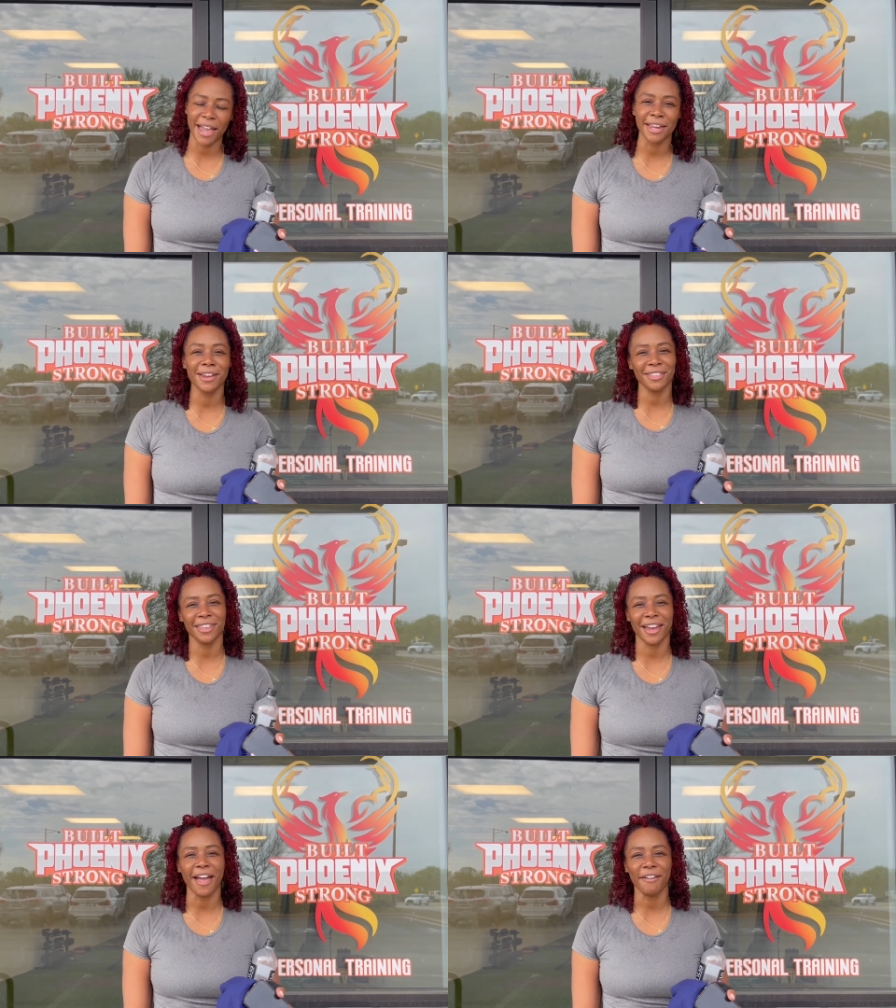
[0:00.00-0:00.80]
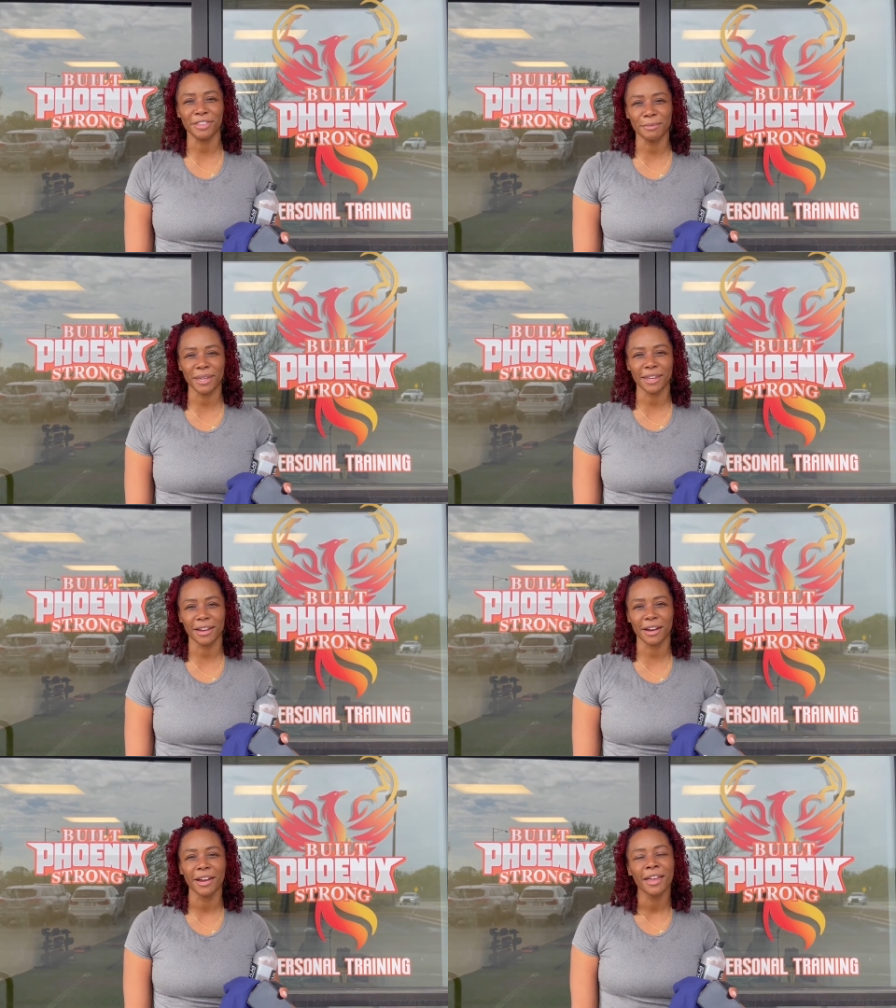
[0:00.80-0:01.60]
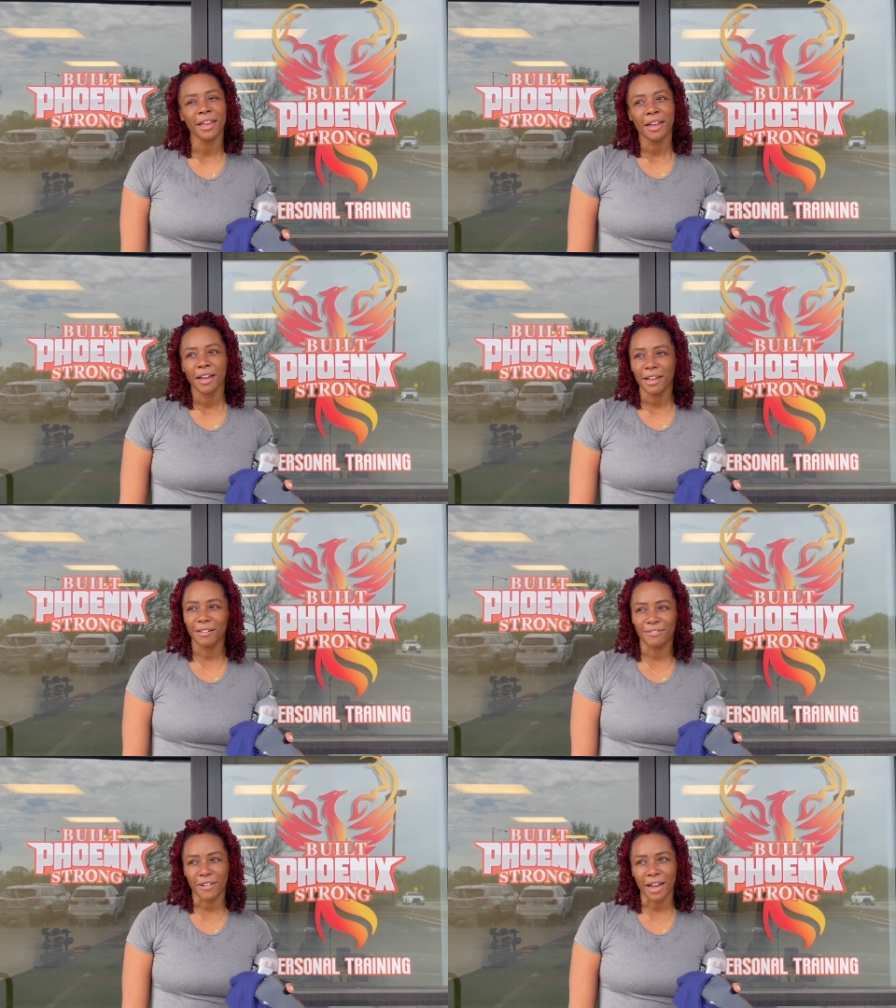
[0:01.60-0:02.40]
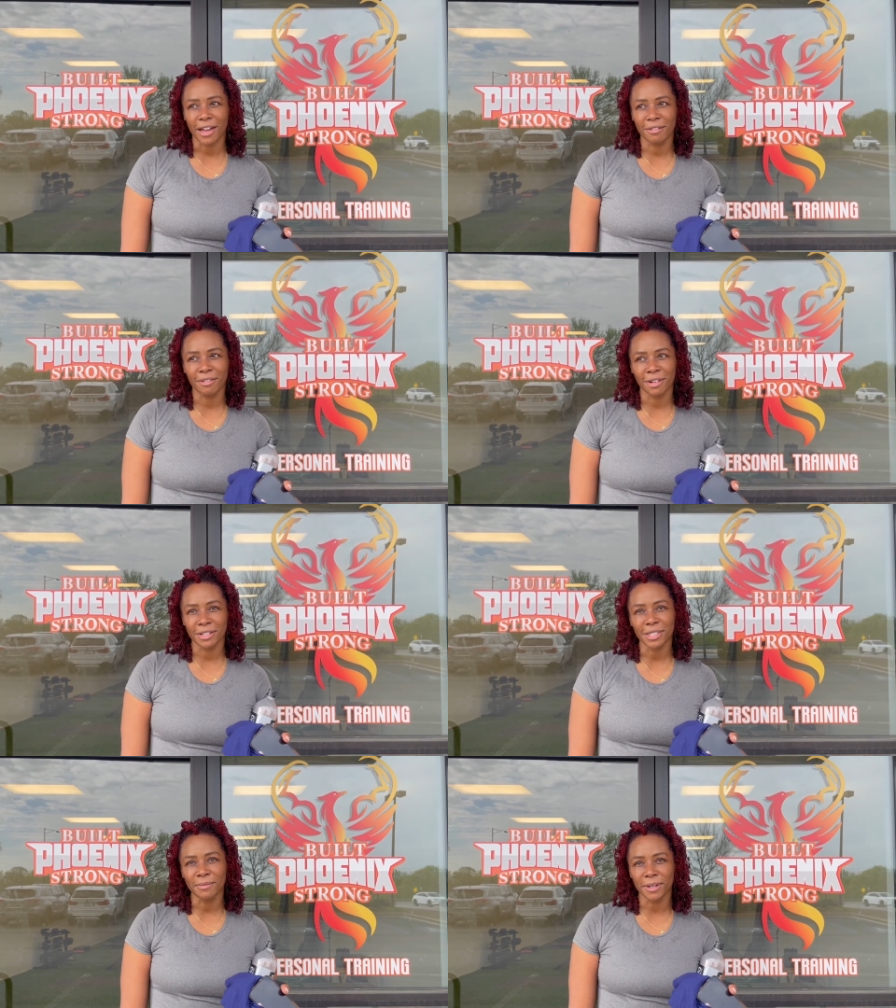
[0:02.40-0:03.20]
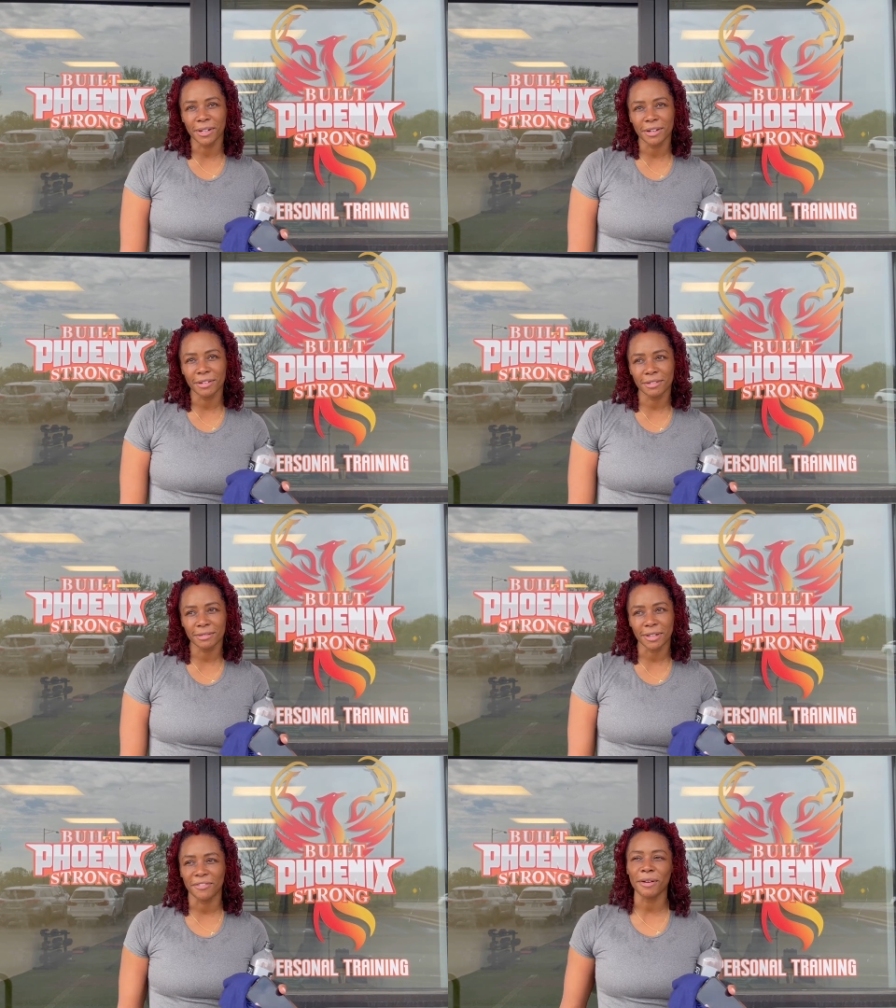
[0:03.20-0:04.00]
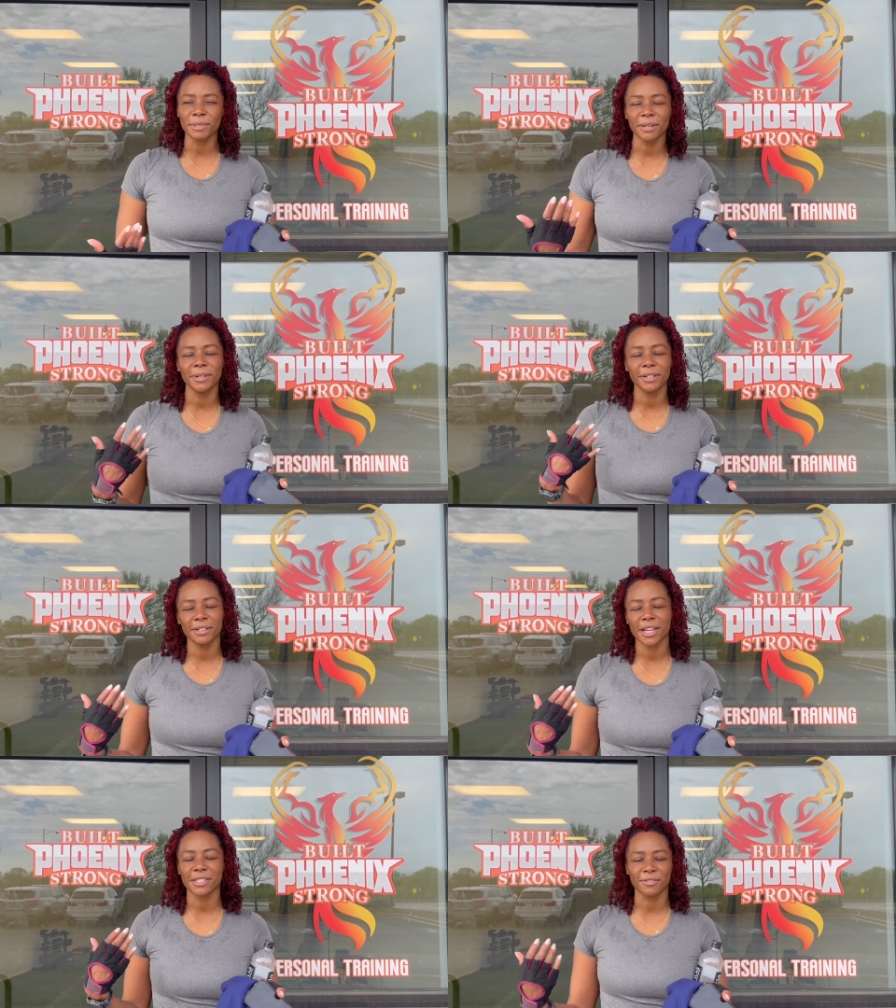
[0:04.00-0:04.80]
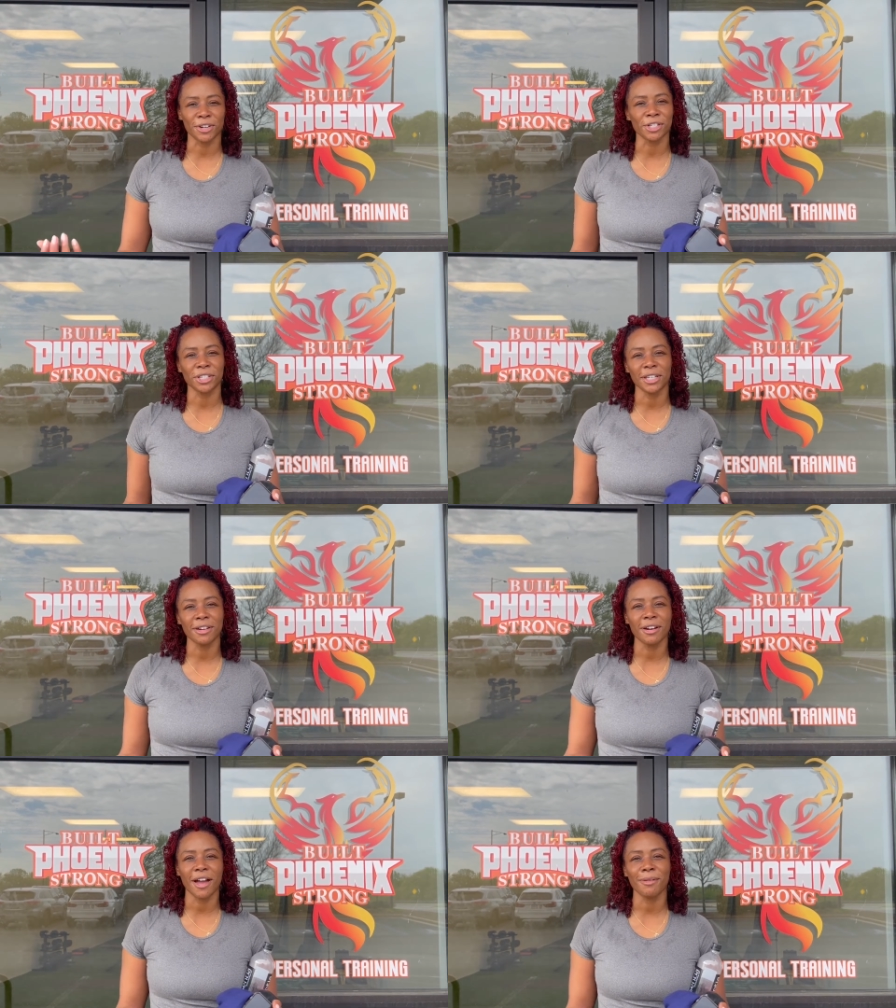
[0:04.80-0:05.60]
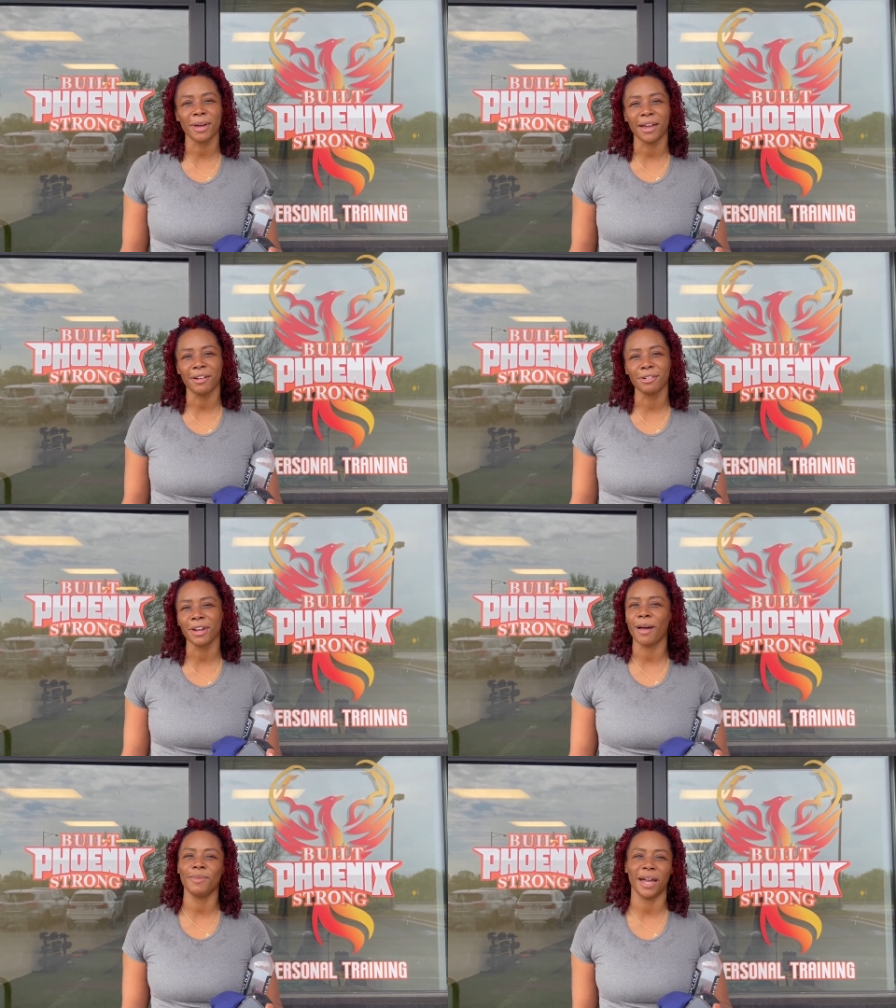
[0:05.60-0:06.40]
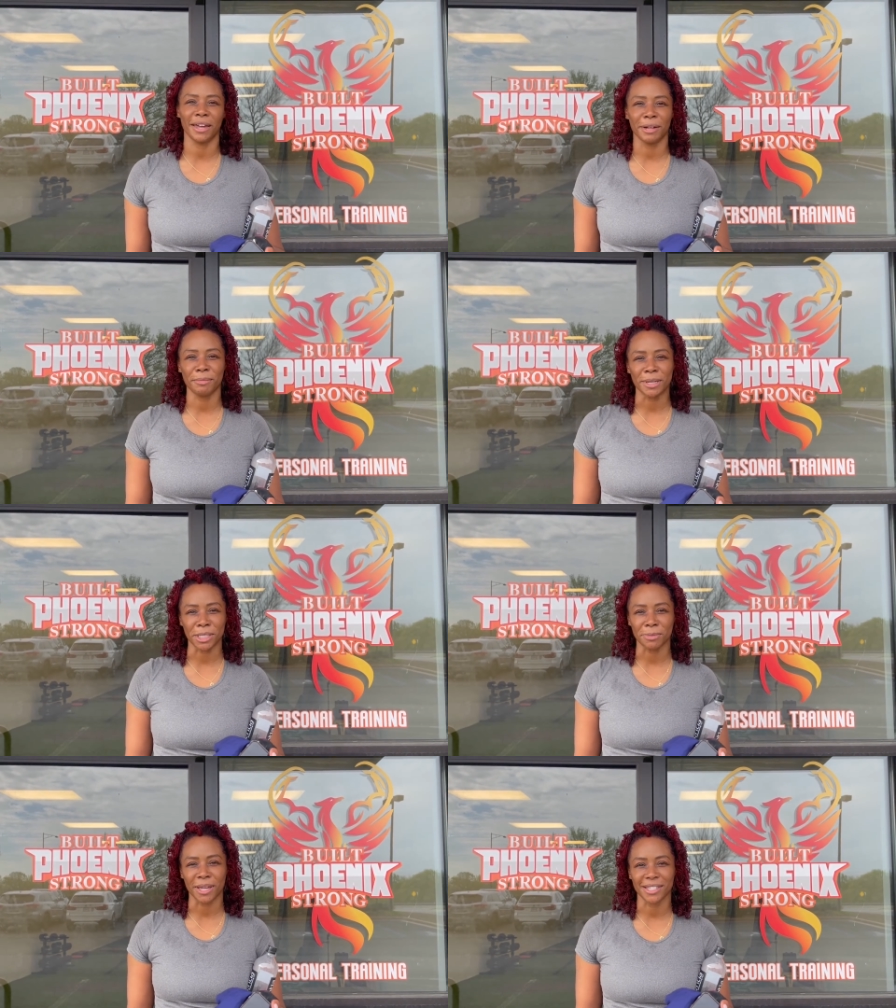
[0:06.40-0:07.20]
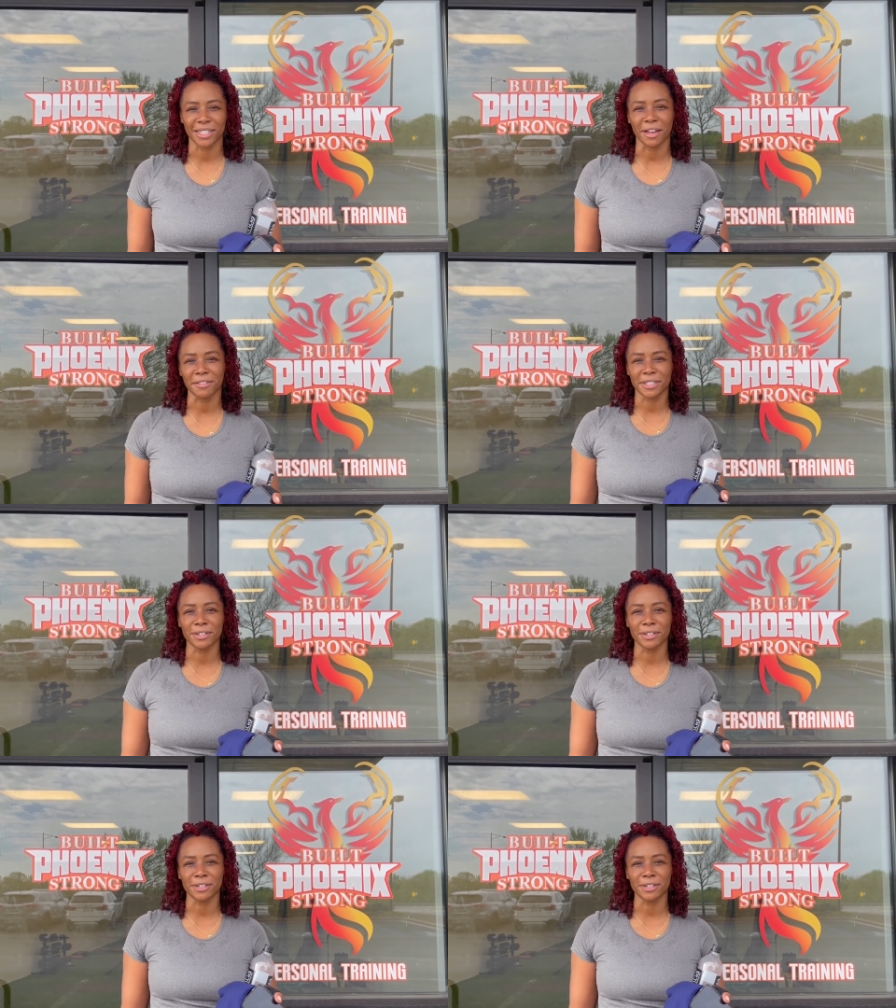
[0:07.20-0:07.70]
I know that I have to be here. If I were someone who, if I'm someone who does it virtually or on my own, I'm not going to push myself.